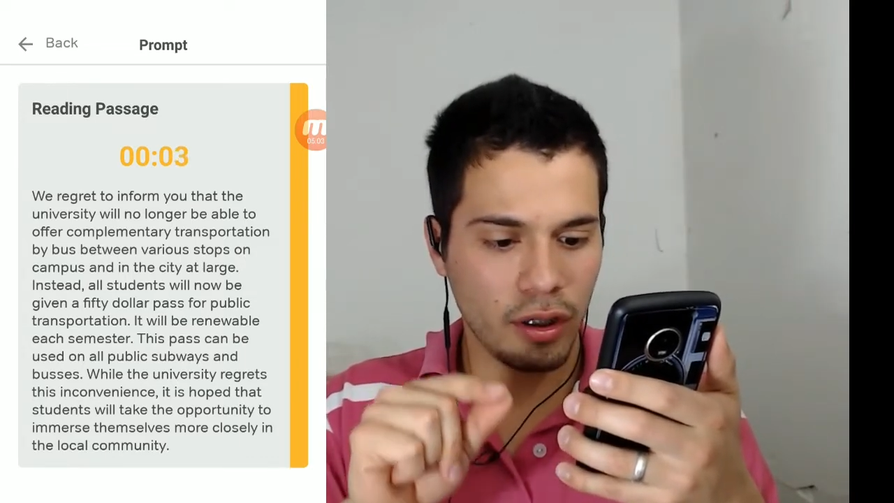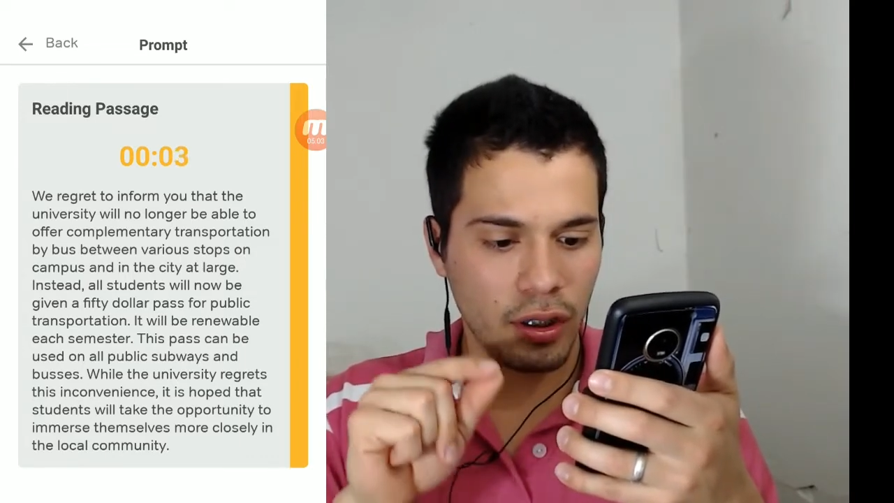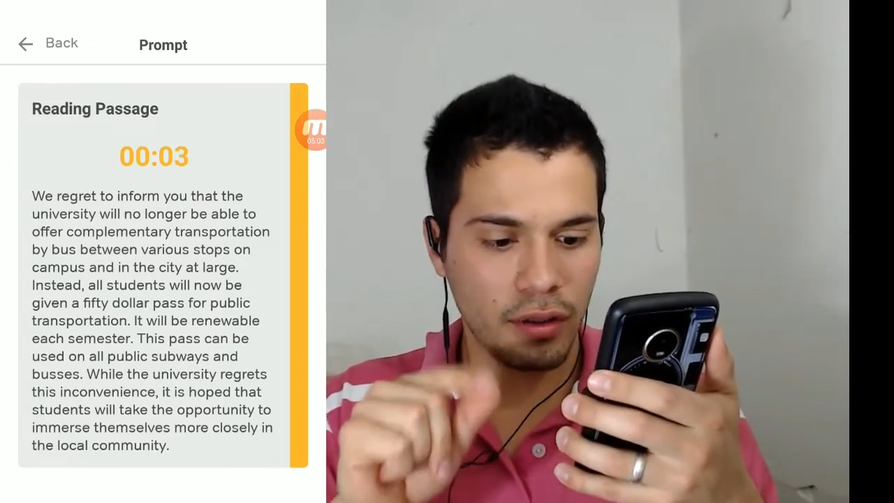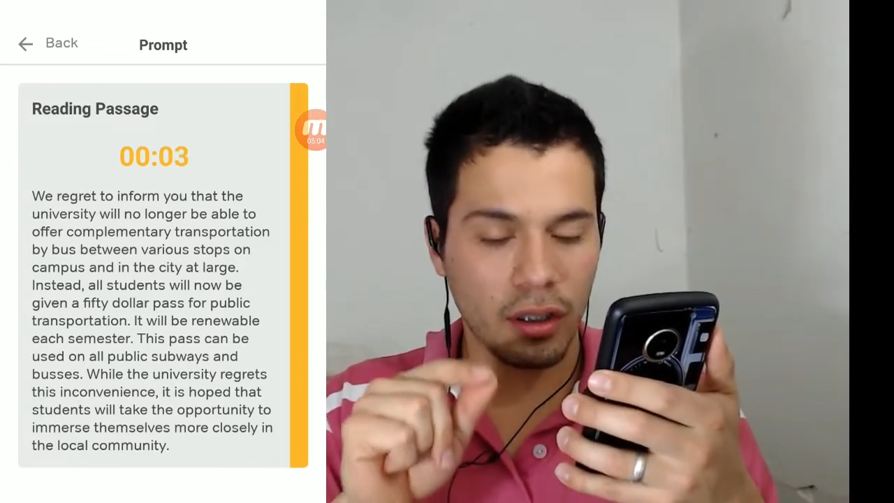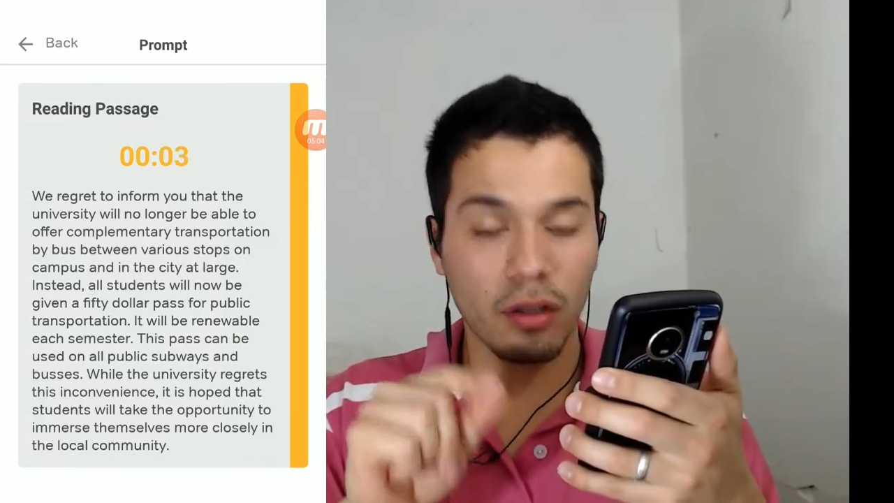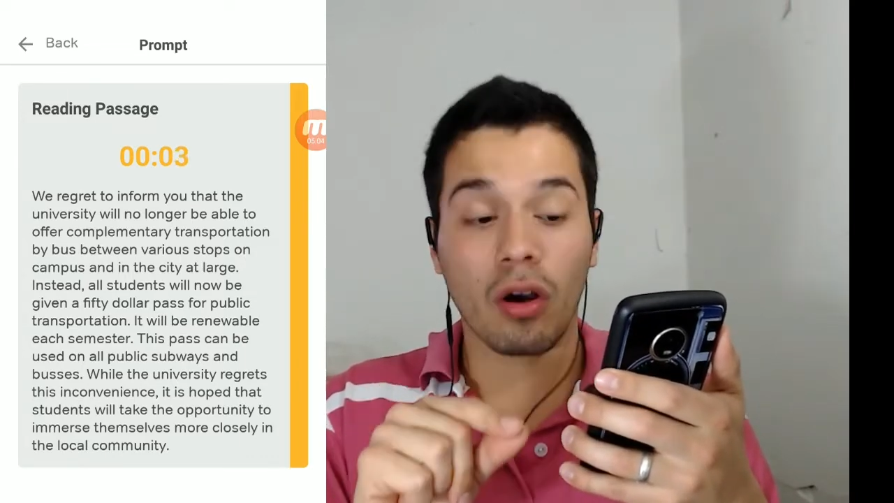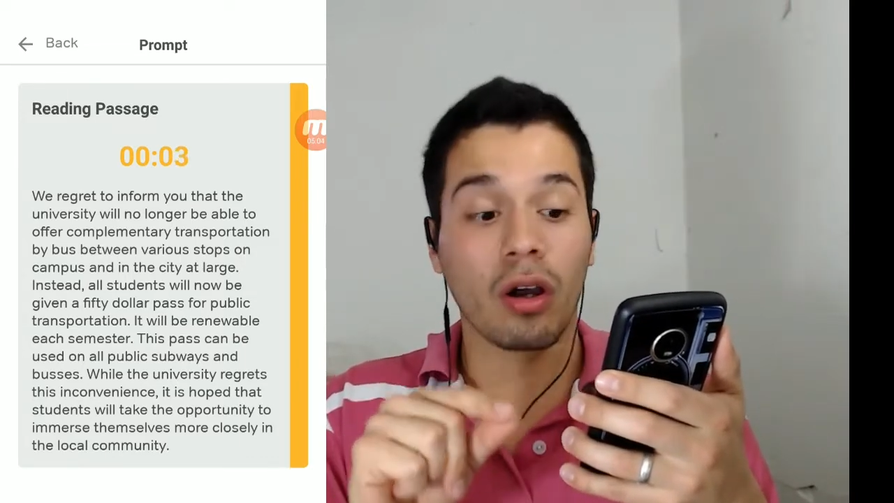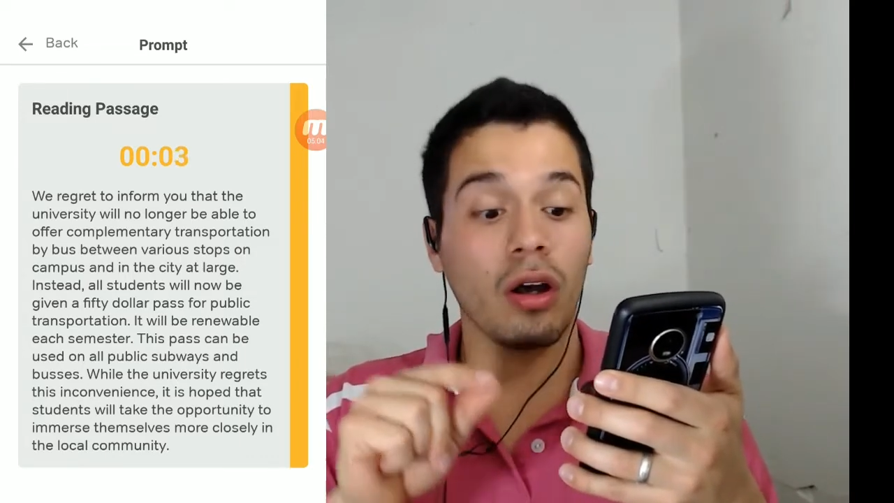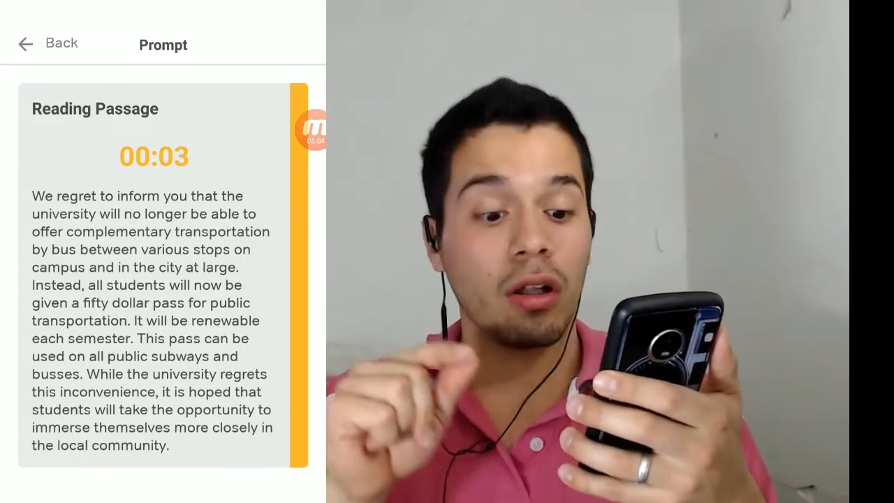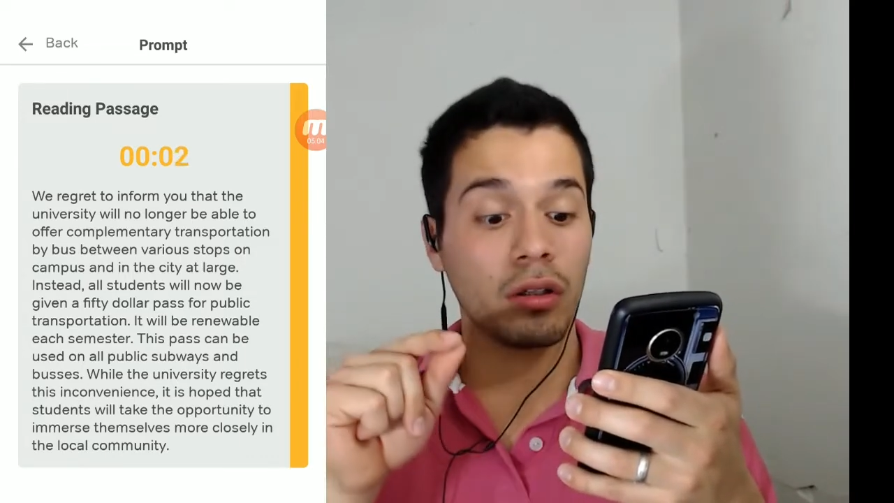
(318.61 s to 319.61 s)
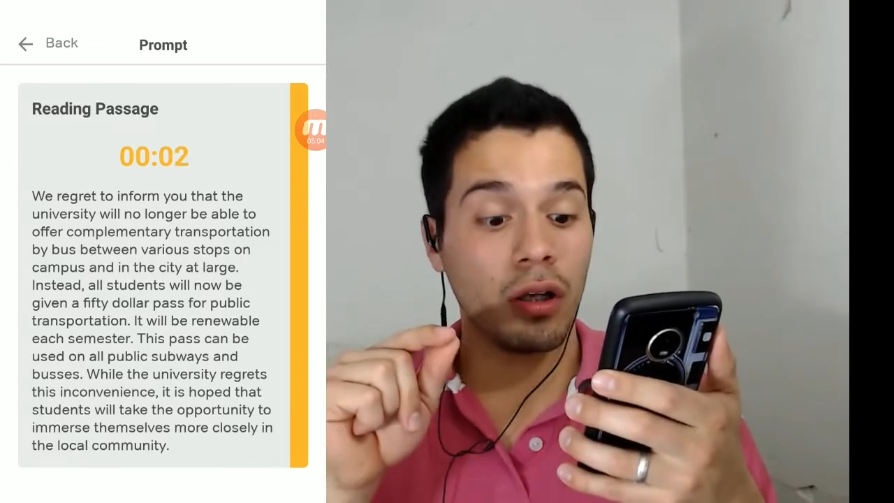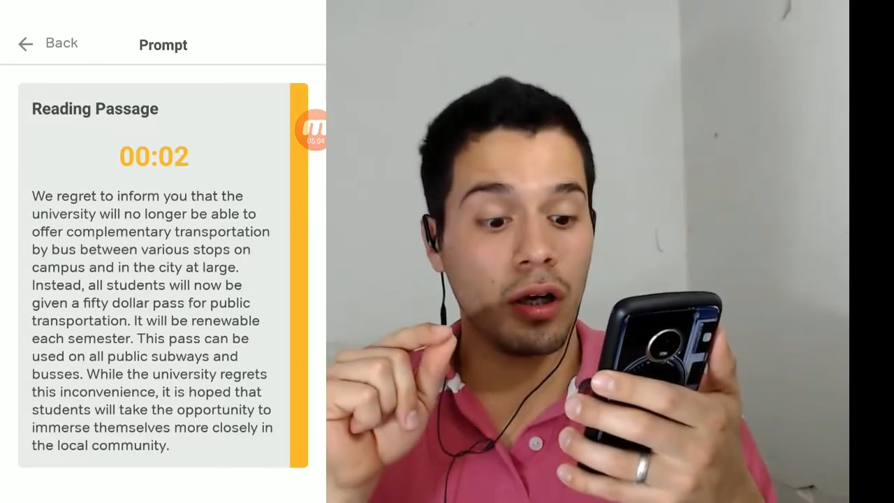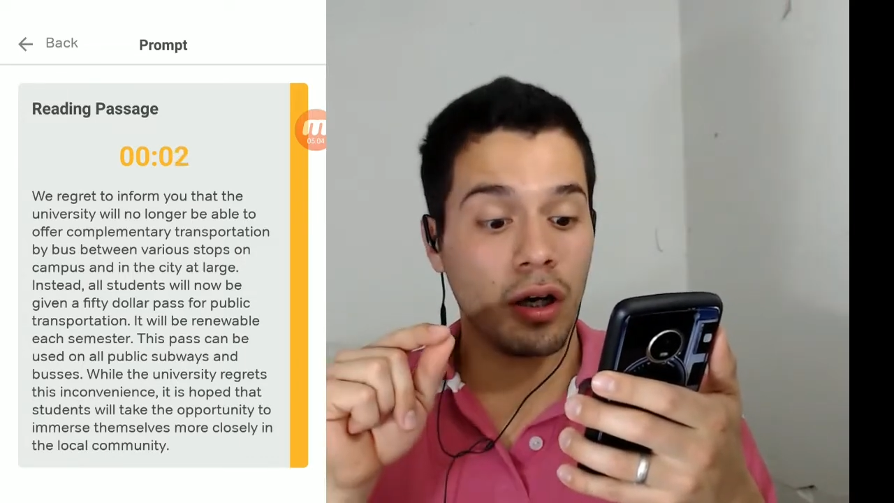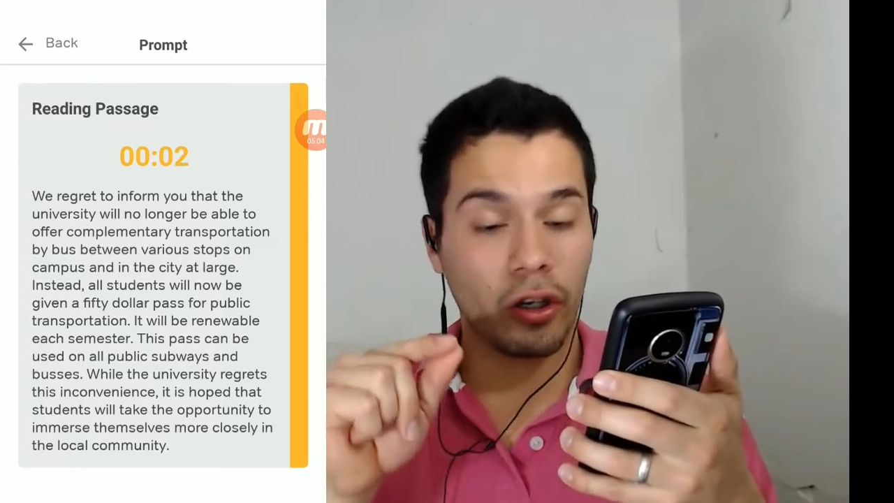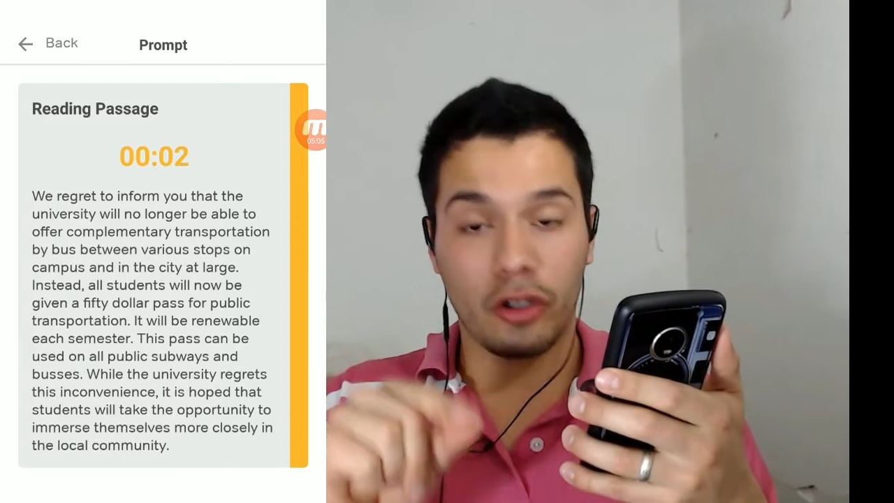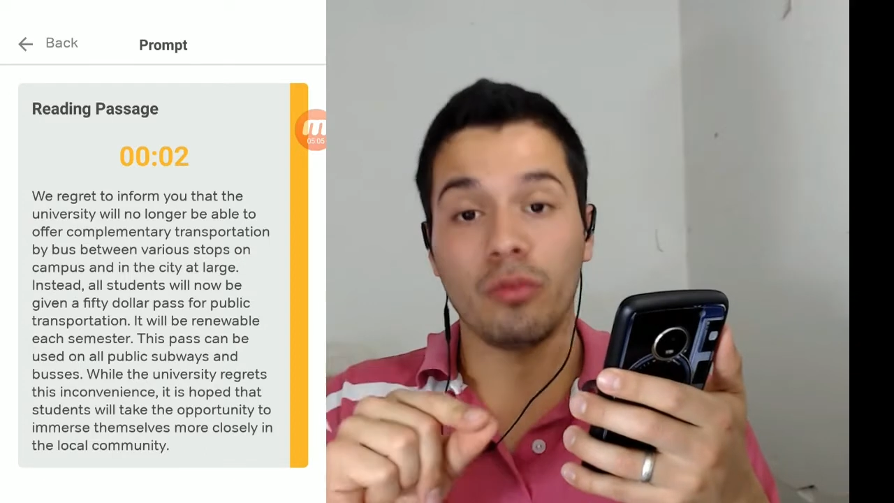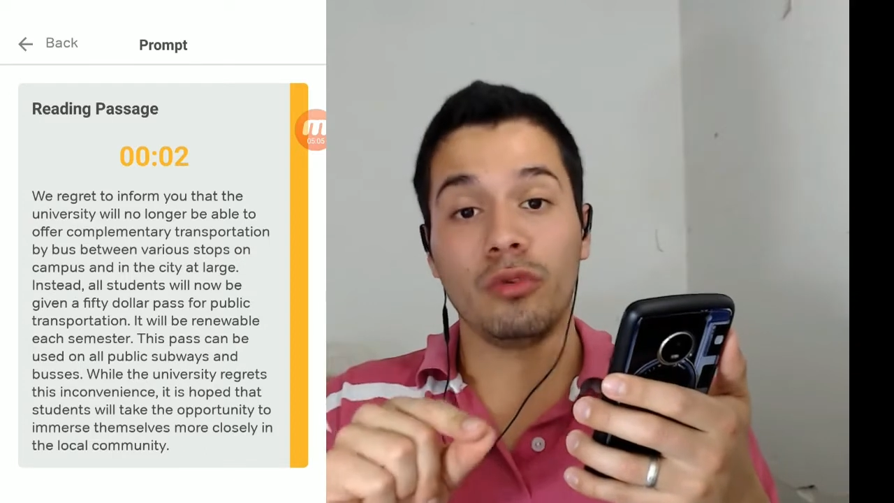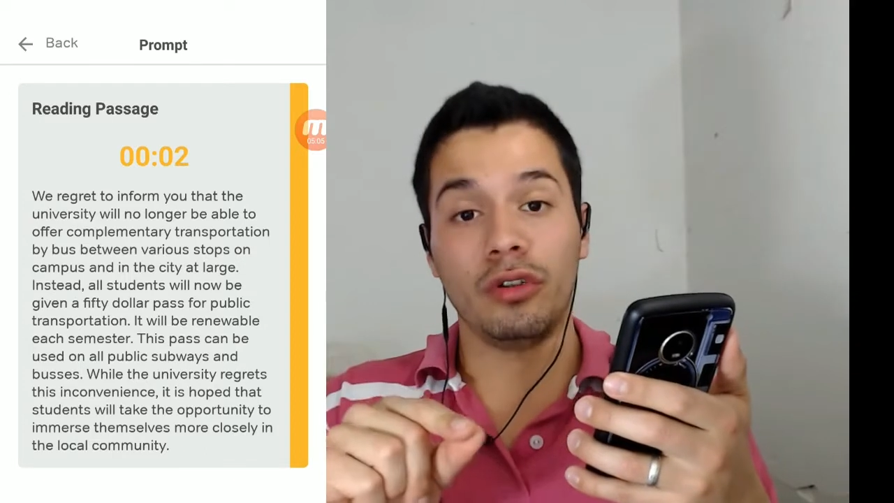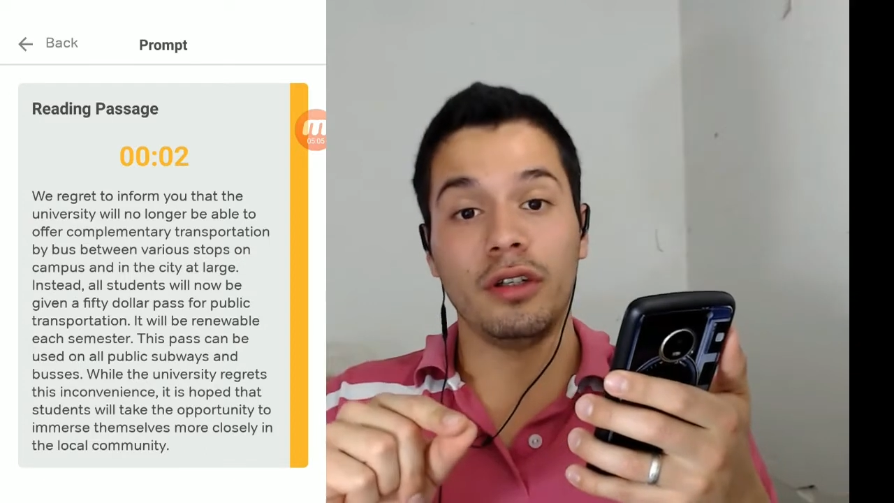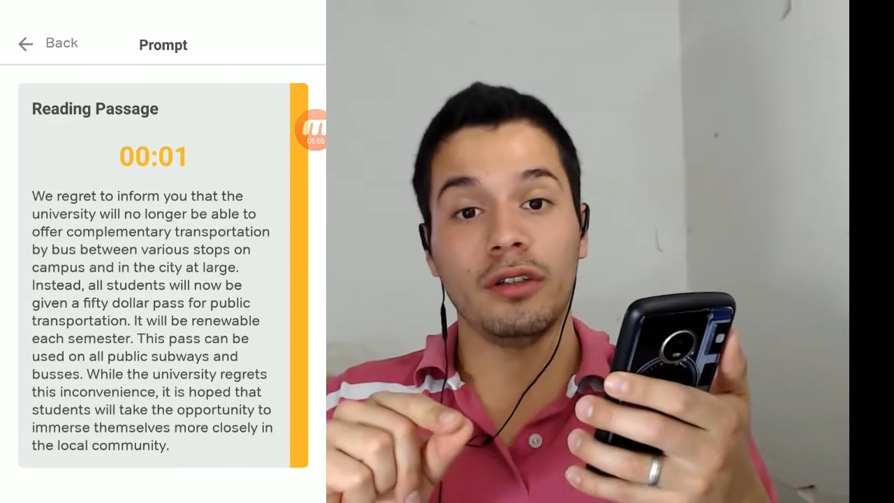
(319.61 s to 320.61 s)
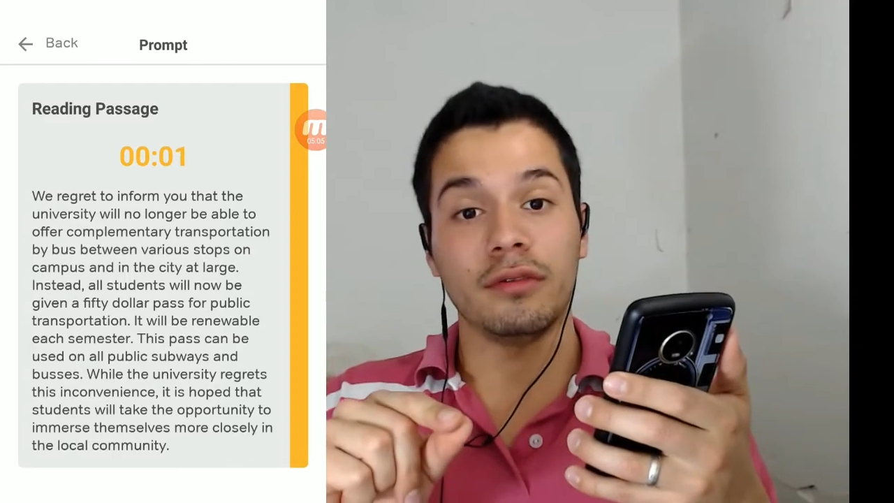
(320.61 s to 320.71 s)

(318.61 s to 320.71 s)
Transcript: in the local community.